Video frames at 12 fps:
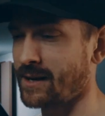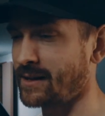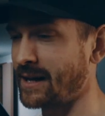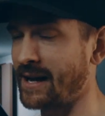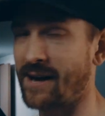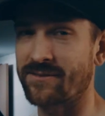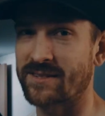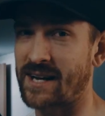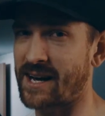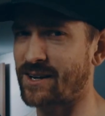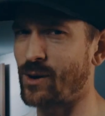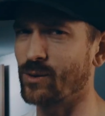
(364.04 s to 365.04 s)
They left
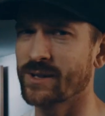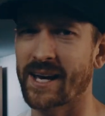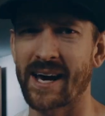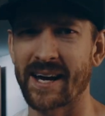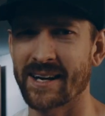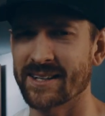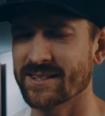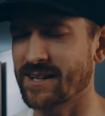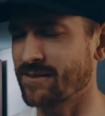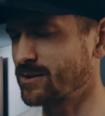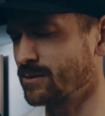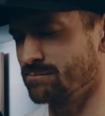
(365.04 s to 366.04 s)
like old candy and
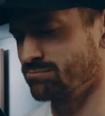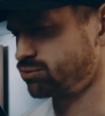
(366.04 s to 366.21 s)
stuff, so